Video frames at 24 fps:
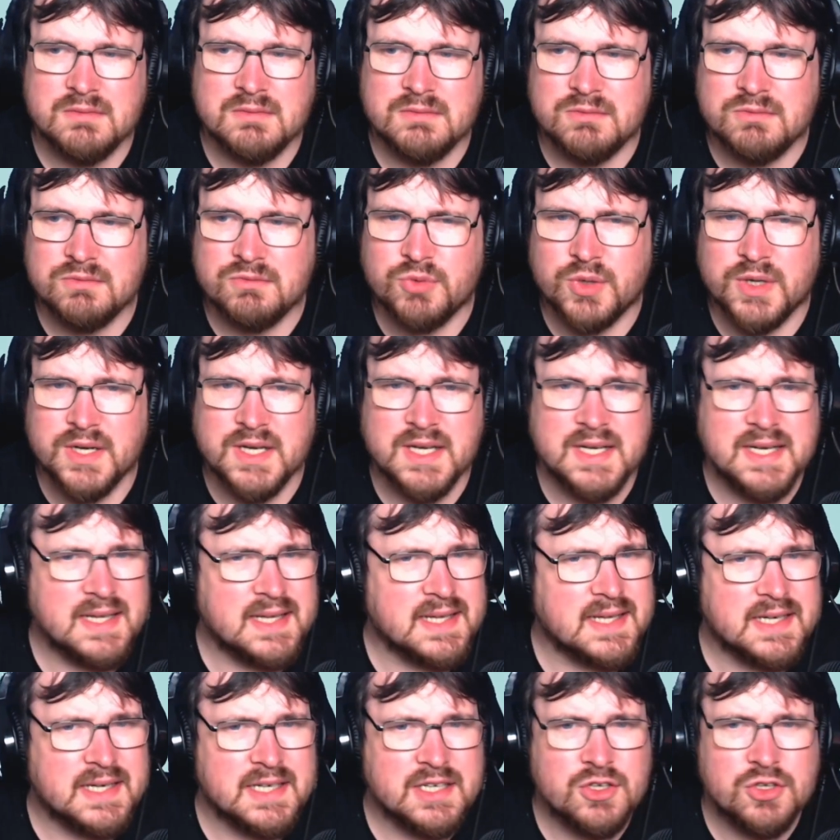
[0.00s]
really
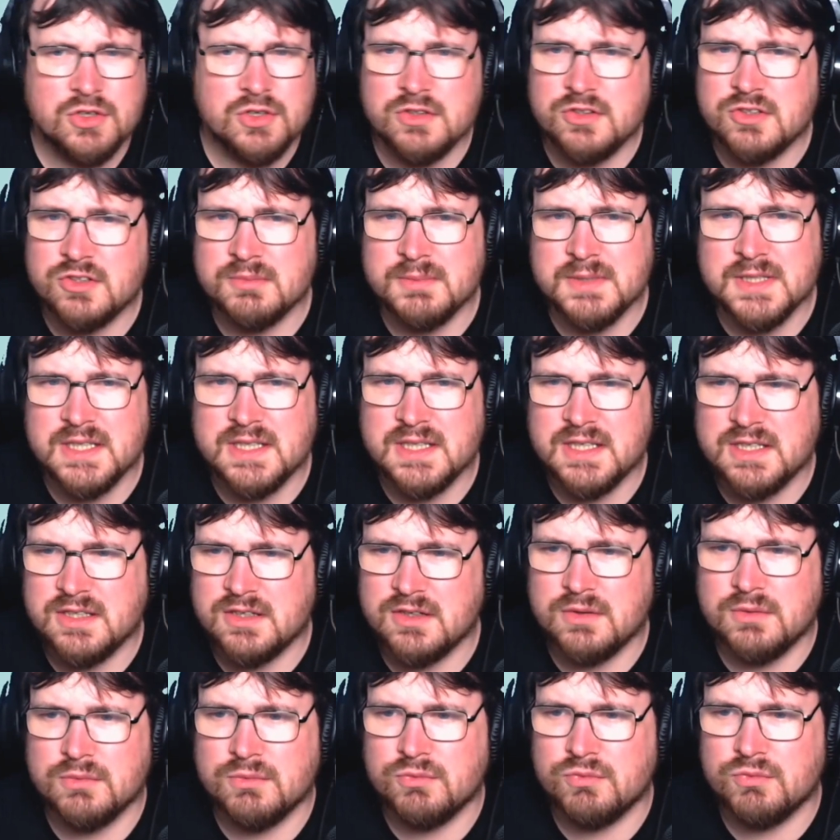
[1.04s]
that good to me. They
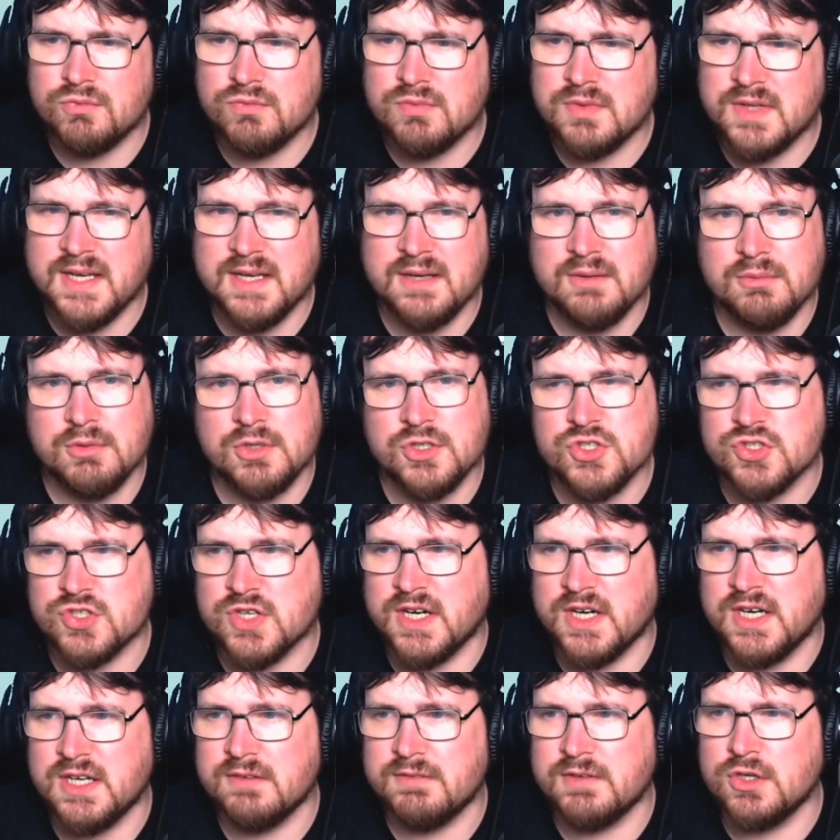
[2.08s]
don't. They were just
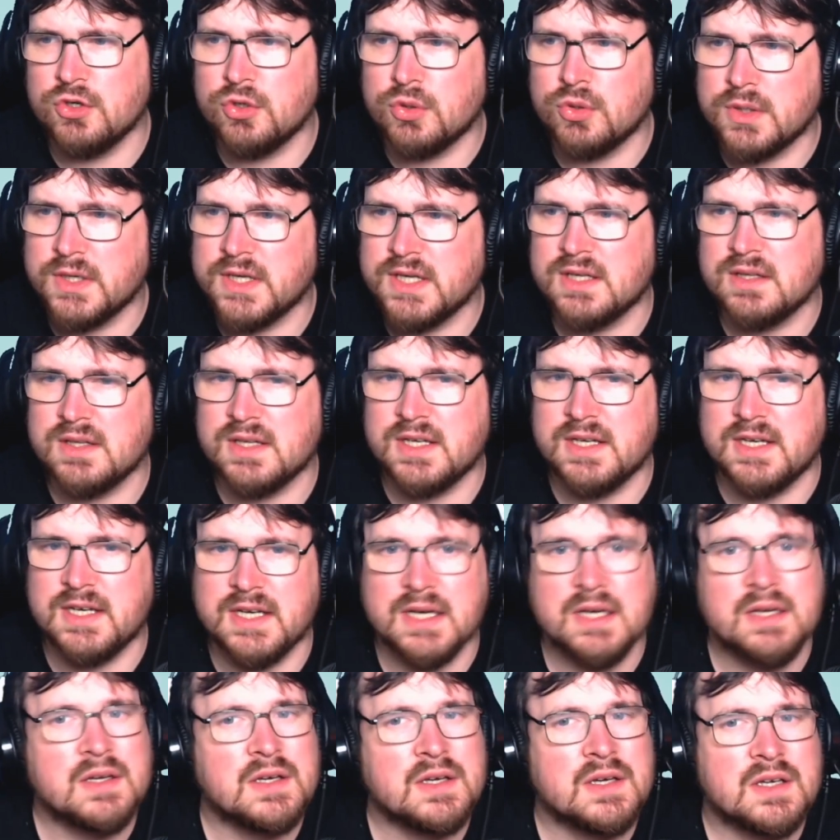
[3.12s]
kind of annoying.
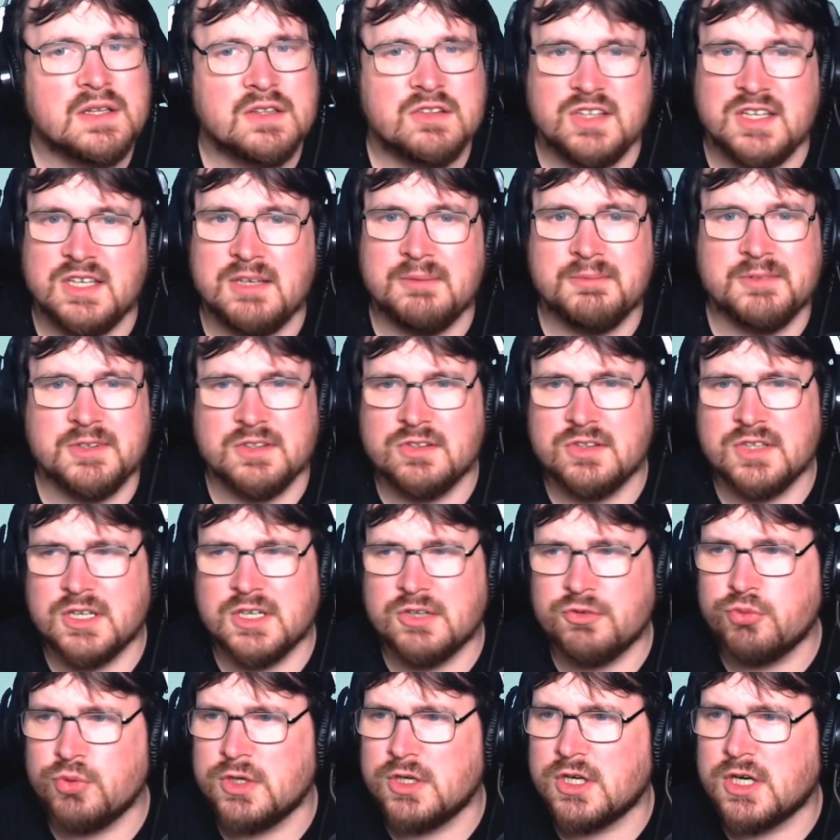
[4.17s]
Their teams and
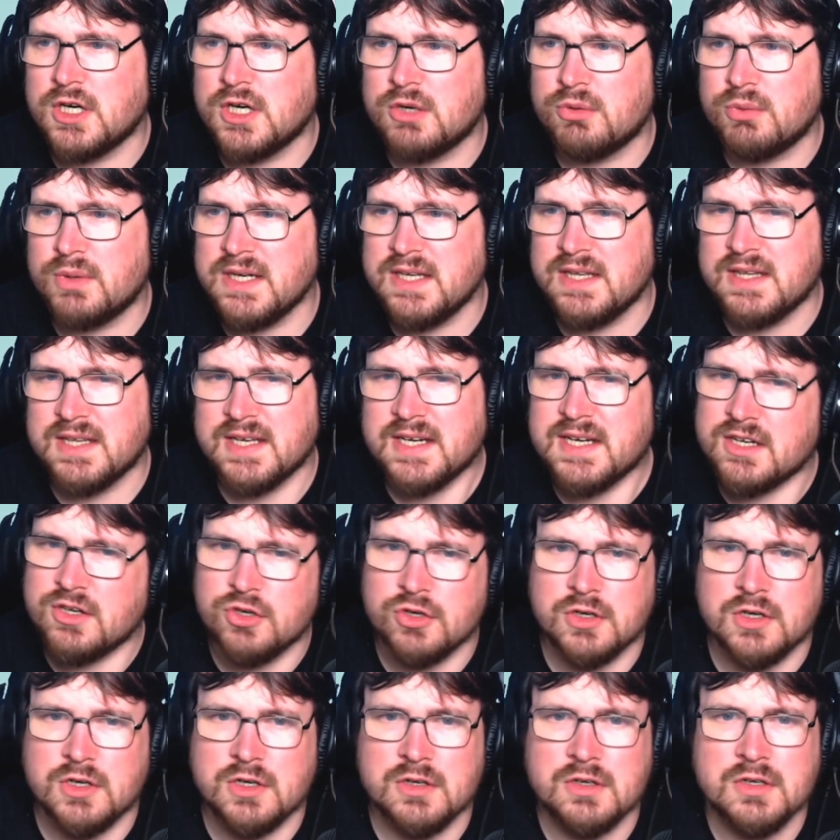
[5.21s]
stuff were not really that
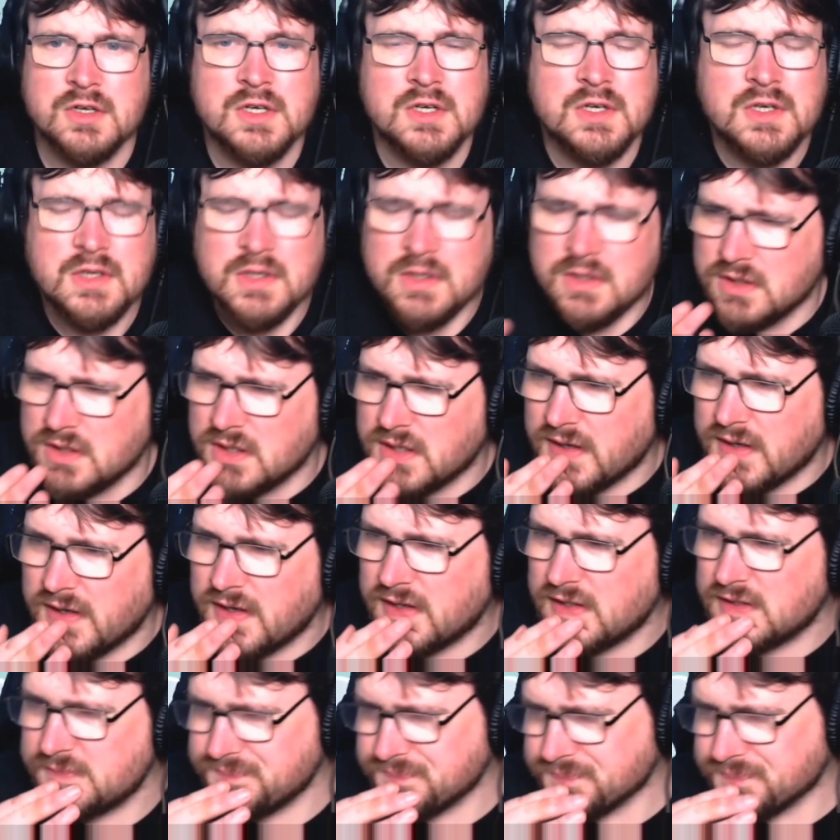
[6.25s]
good.
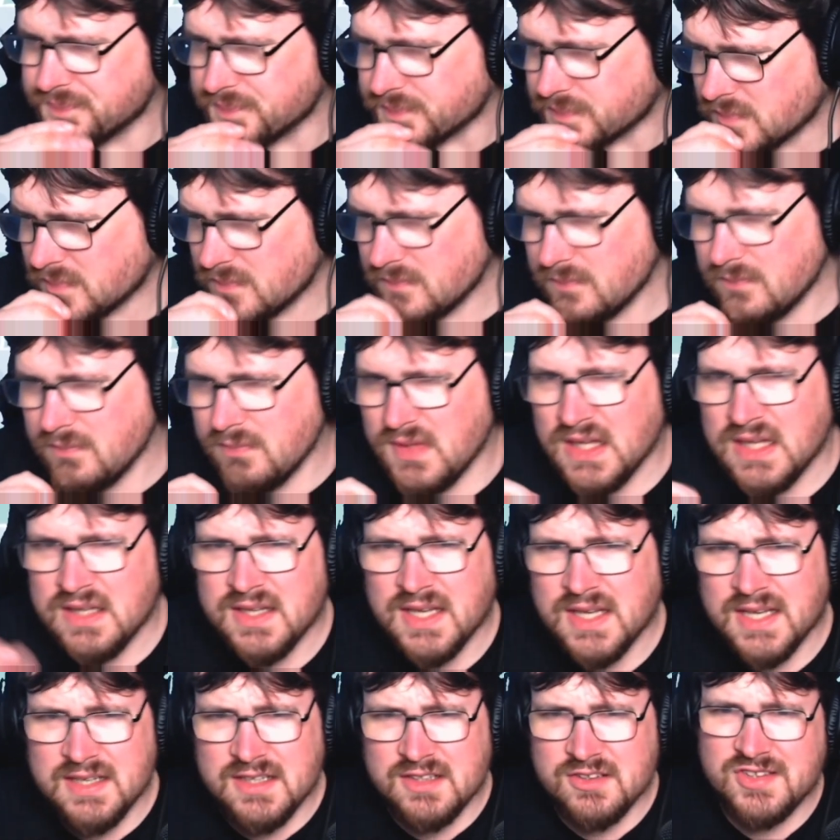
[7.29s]
Um, and
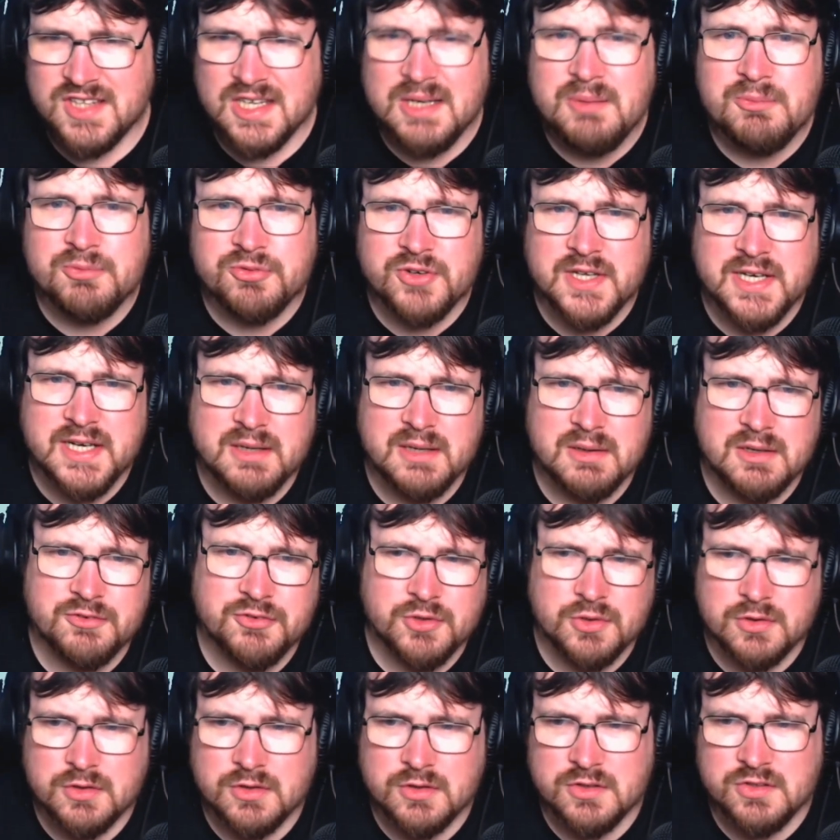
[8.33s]
then there's Team Flare, of
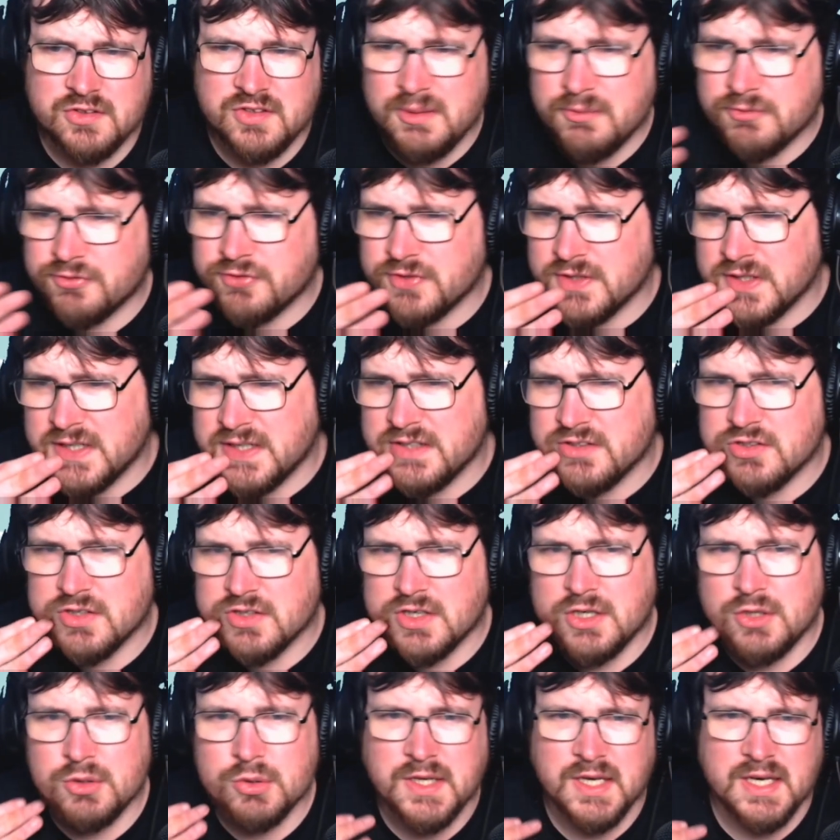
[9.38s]
course. Team Flare's
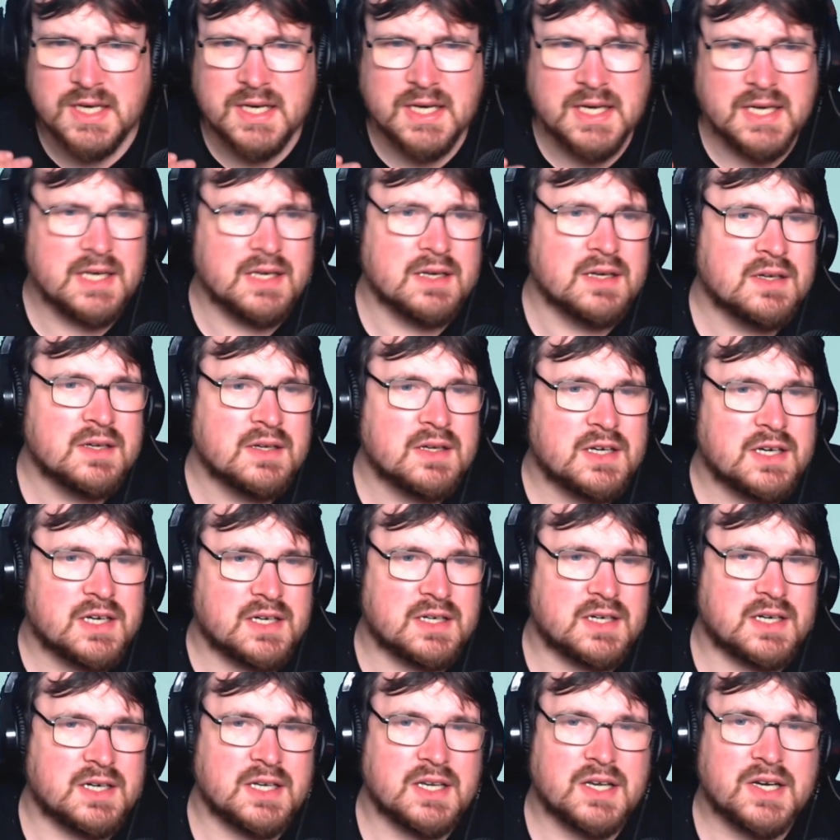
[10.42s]
okay.
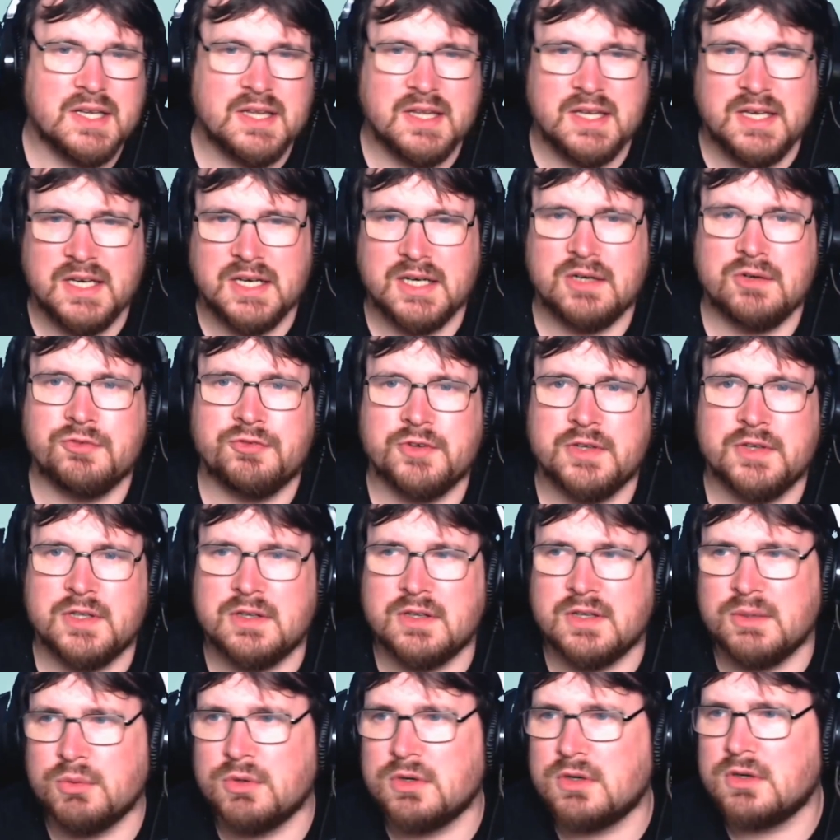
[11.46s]
Uh, I like the outfit
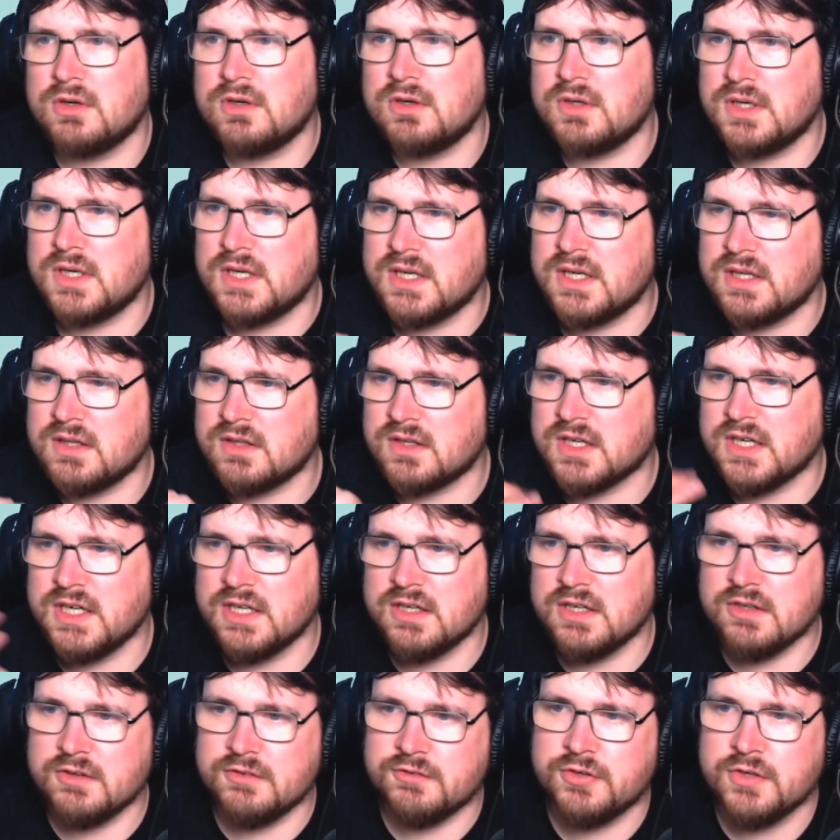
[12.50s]
they wore. I like the
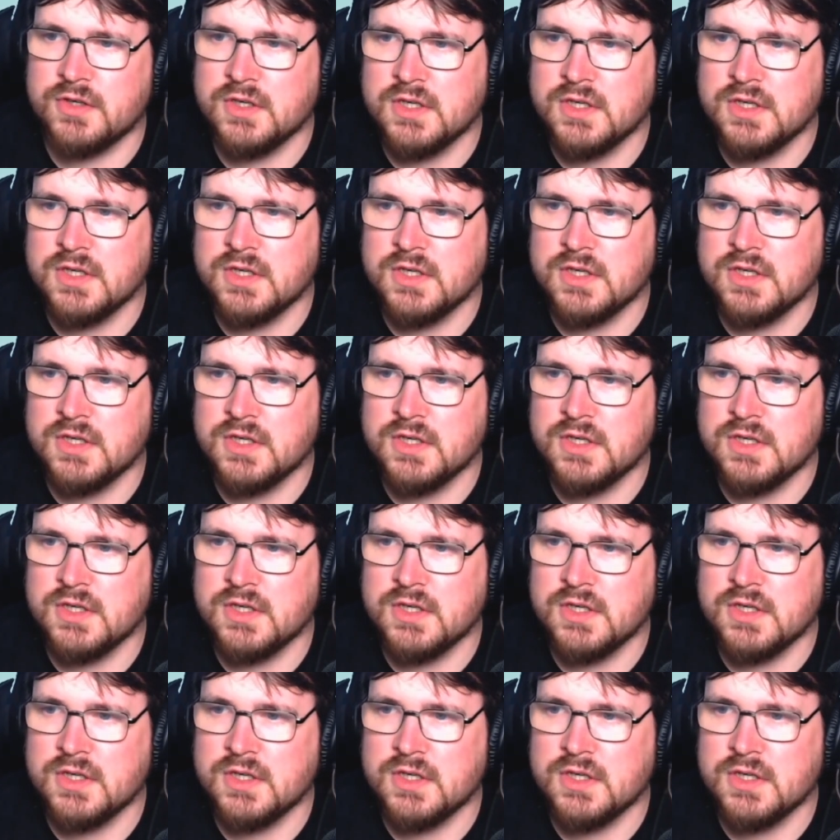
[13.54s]
kind of